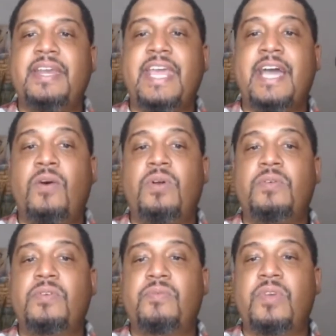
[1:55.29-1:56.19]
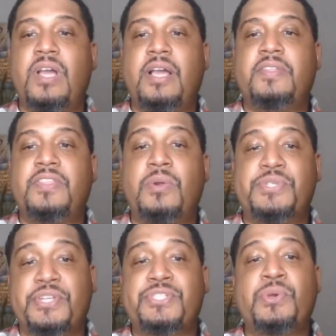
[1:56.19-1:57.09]
Now, there
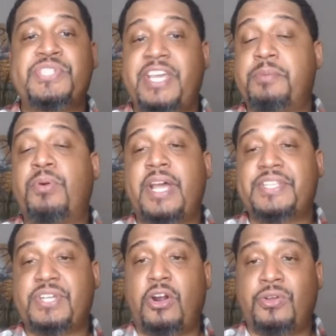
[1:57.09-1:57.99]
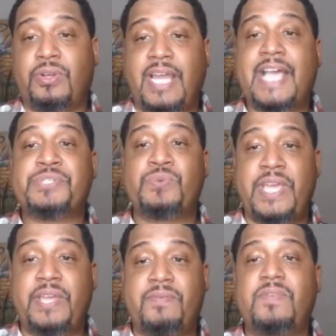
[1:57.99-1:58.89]
was an Associated Press article last
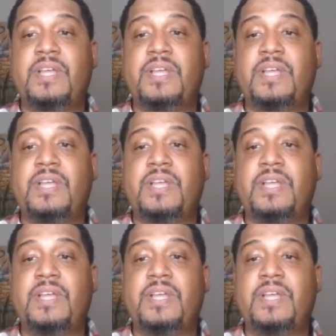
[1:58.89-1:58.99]
week